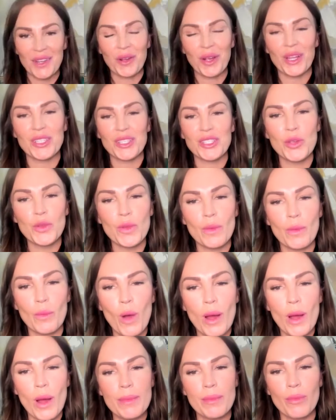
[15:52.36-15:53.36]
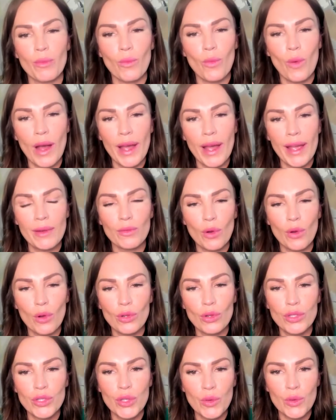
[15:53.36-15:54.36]
so good. What
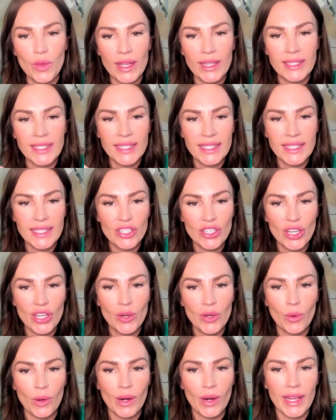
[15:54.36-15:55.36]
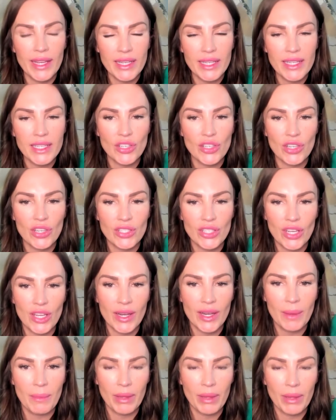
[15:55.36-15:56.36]
role do you think decision or
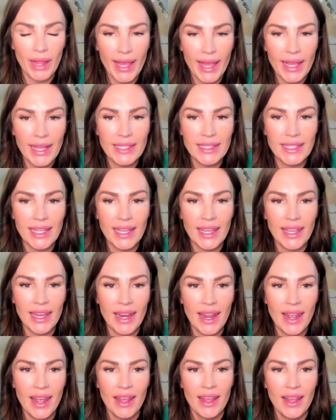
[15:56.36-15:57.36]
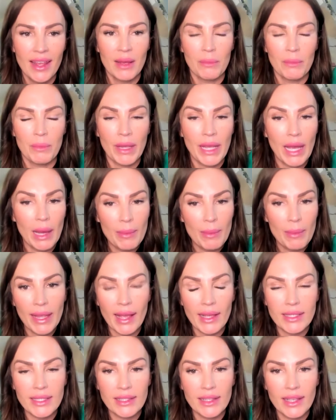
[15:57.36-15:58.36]
indecision plays in becoming
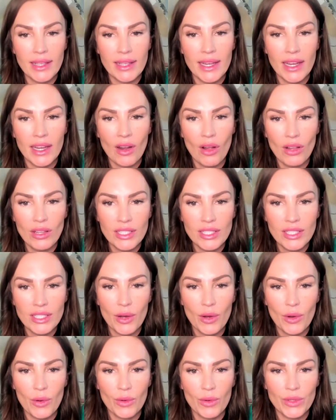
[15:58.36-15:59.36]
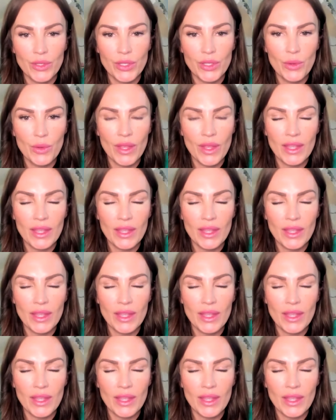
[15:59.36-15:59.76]
excellent? And also, do you